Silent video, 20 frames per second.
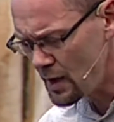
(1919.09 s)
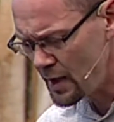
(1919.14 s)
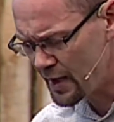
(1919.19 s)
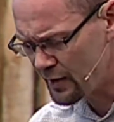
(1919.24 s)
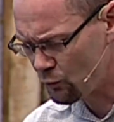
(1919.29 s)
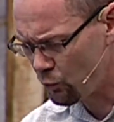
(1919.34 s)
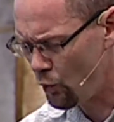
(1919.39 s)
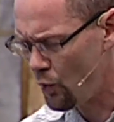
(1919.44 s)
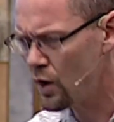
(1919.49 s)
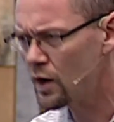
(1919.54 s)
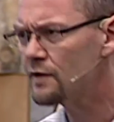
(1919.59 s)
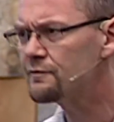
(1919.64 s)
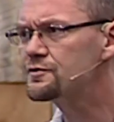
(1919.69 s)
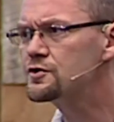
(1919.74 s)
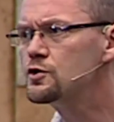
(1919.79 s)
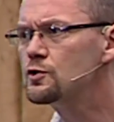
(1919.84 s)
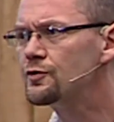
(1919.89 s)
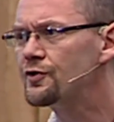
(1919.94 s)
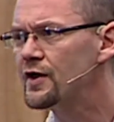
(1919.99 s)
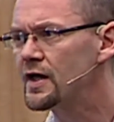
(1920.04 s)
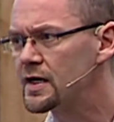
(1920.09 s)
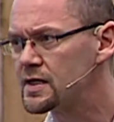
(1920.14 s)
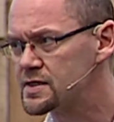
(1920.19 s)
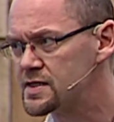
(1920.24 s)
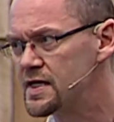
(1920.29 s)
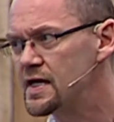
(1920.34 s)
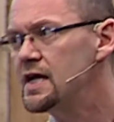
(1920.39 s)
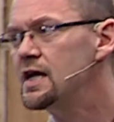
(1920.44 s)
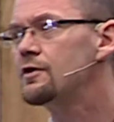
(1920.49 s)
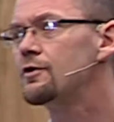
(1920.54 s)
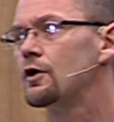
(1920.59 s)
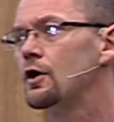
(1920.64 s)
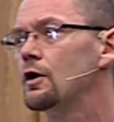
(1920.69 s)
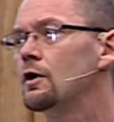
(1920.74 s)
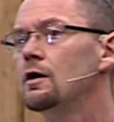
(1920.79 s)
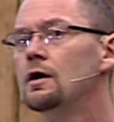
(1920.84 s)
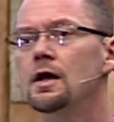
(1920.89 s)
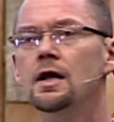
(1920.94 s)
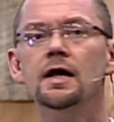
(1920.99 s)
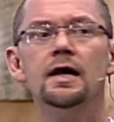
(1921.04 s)
is one of two things.
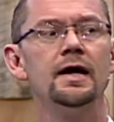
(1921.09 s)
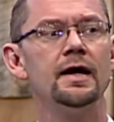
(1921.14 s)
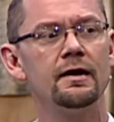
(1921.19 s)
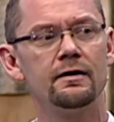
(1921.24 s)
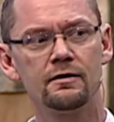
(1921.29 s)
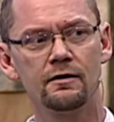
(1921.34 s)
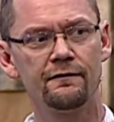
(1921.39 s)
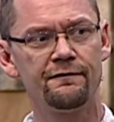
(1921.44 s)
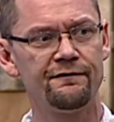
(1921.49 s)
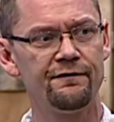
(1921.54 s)
Either he is a